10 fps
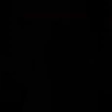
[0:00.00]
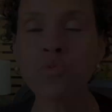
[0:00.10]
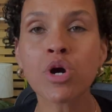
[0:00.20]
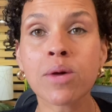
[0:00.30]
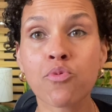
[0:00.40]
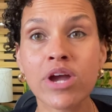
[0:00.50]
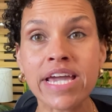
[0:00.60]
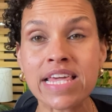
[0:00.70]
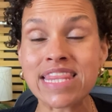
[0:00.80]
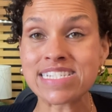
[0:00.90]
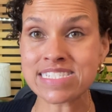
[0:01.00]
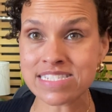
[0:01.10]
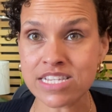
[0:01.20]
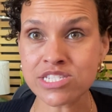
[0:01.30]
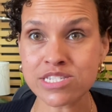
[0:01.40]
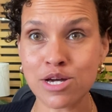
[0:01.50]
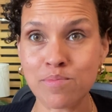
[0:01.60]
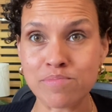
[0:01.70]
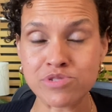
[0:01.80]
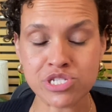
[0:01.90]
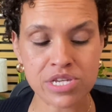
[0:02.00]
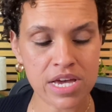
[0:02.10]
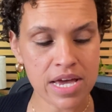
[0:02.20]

I really want to break the systems